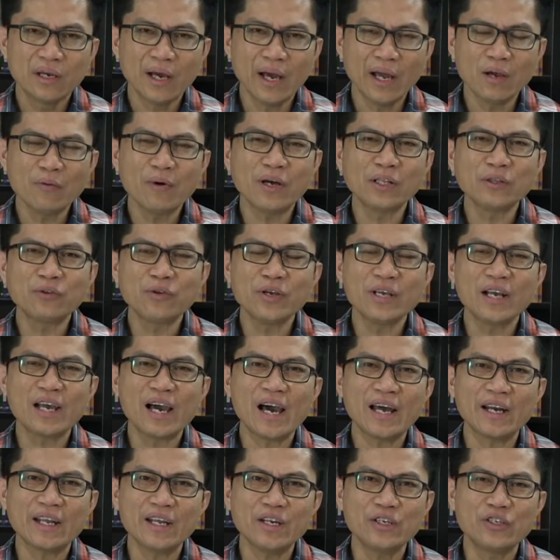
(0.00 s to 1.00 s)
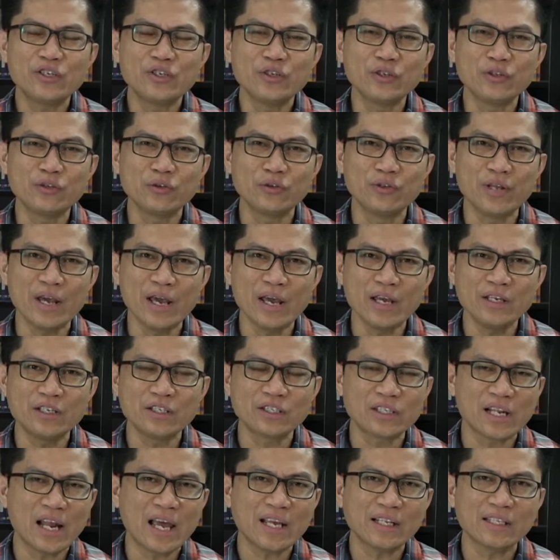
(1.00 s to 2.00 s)
I want to encourage you today,
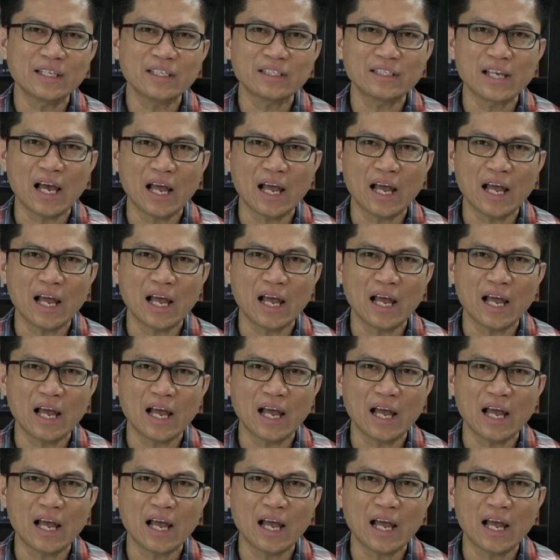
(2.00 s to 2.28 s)
just like the